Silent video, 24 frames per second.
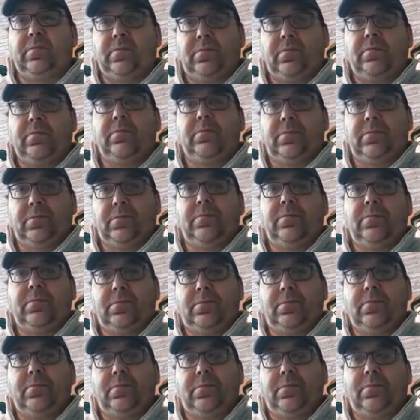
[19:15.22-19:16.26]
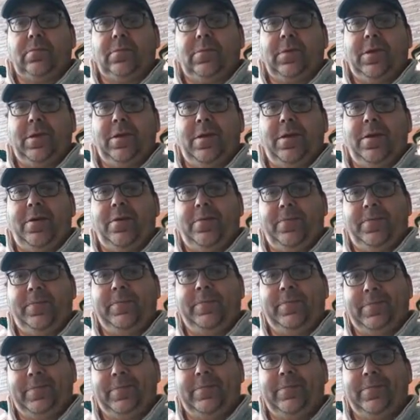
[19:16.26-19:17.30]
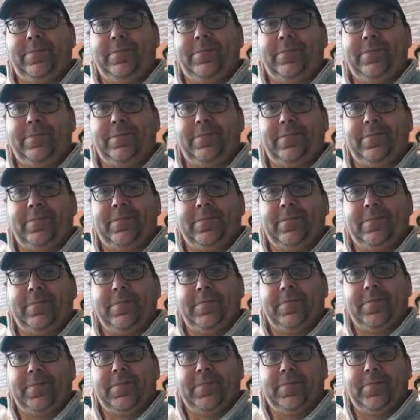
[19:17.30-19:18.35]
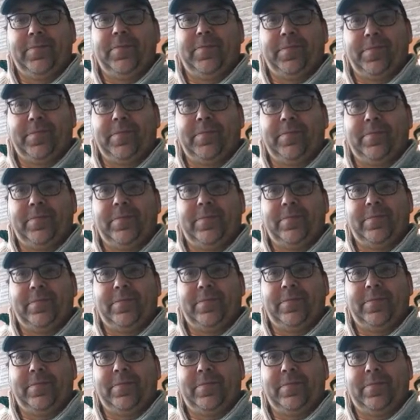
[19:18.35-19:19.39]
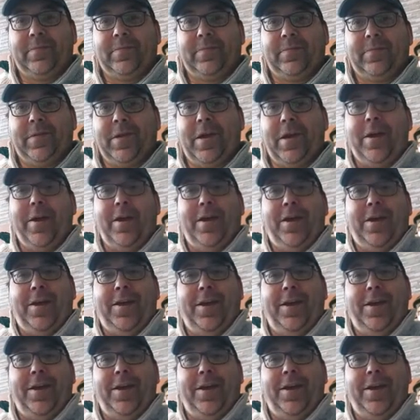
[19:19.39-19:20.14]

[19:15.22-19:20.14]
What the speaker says: [no speech]